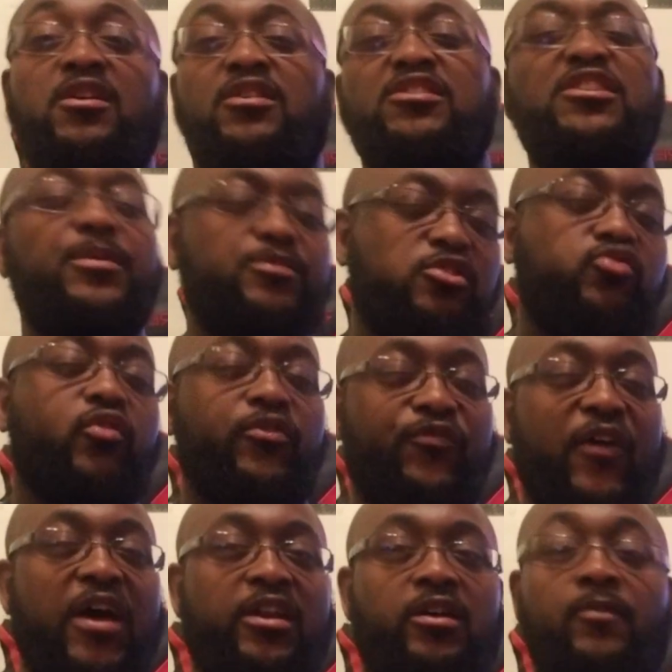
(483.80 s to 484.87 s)
some Street
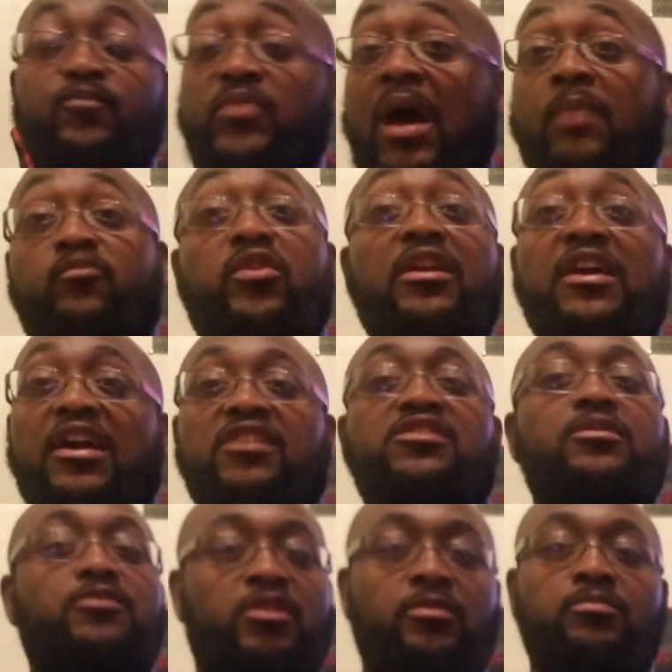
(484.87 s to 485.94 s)
Fighter, I'm really
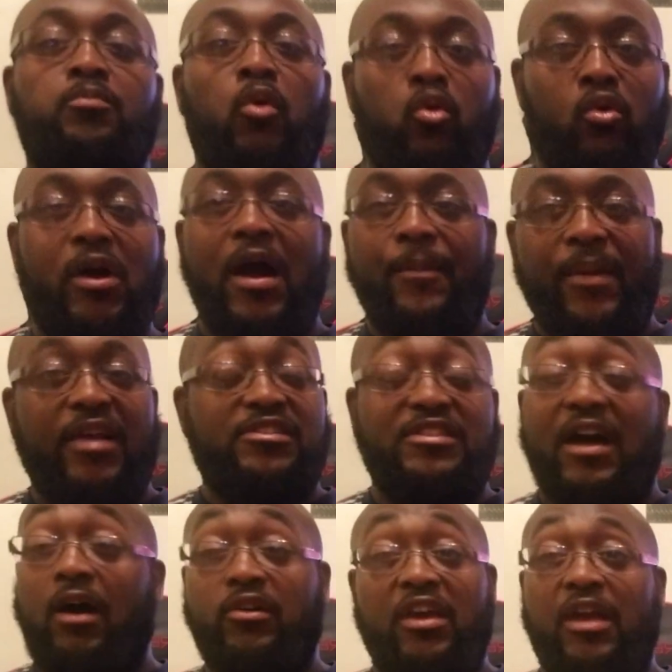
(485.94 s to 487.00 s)
into the Mortal Kombat
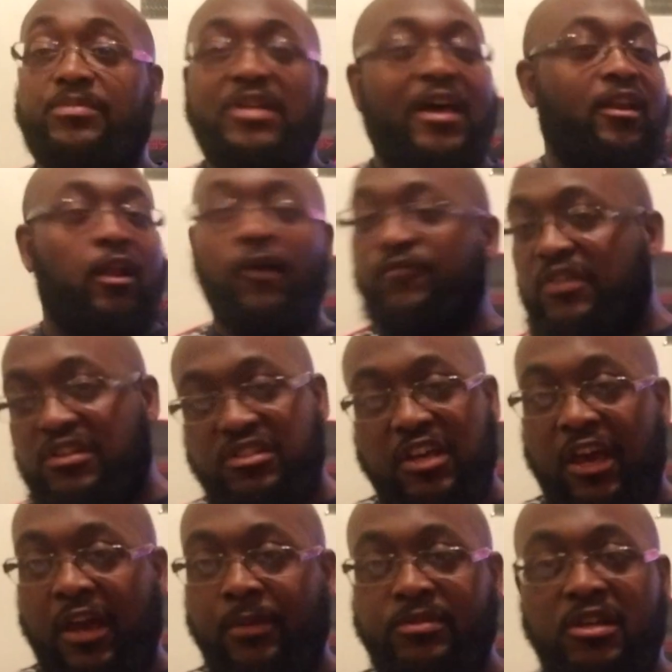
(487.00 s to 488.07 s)
style games. I love these
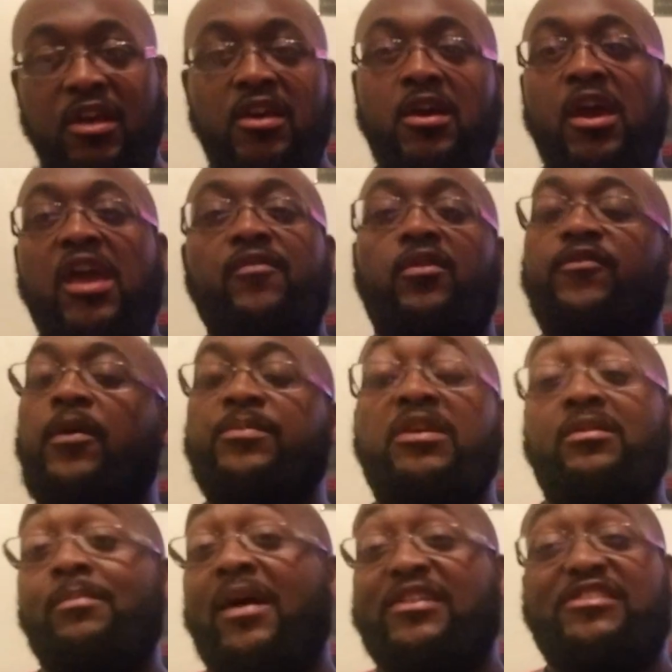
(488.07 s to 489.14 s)
games. Even if I'm
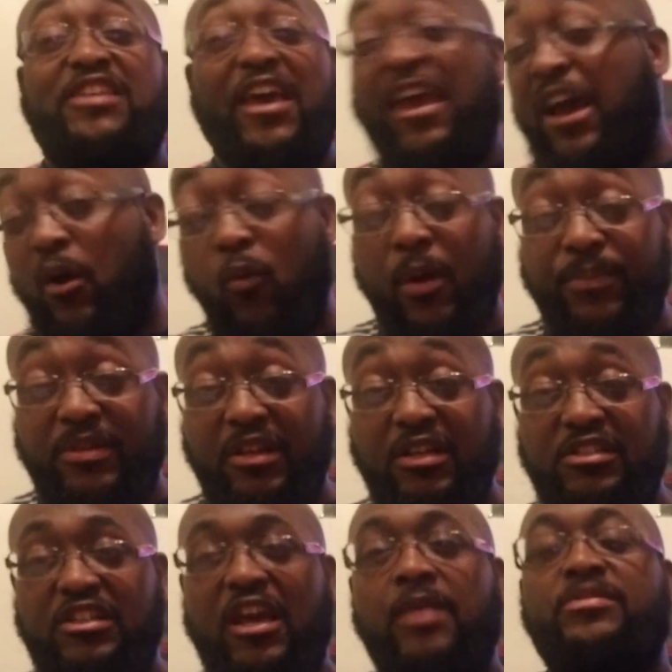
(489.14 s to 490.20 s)
getting my tail whipped in
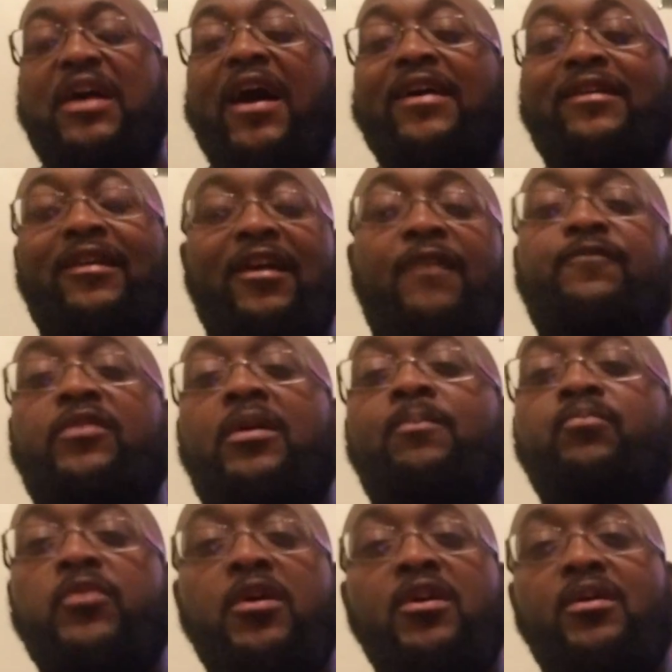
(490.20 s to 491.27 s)
these games, I love
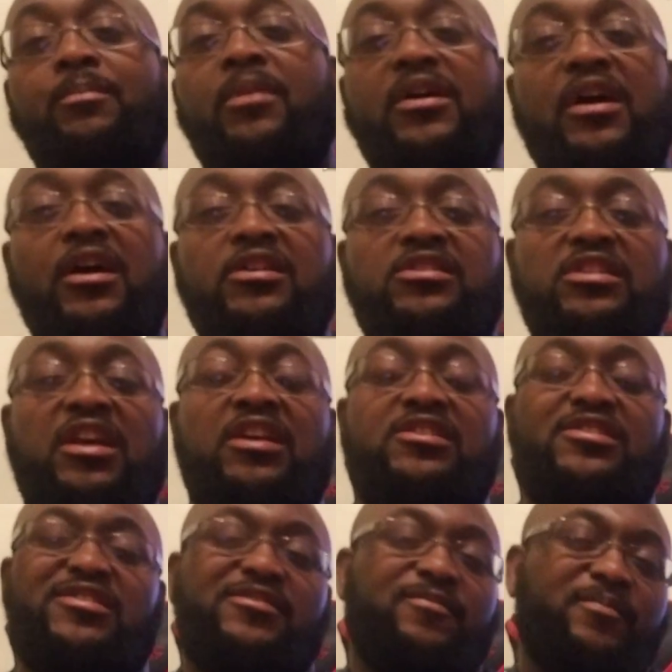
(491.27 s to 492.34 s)
them because
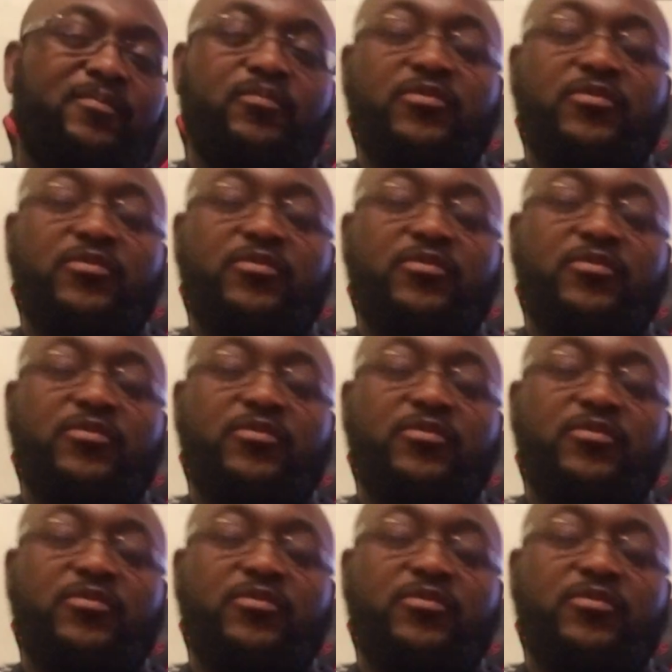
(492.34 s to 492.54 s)
it's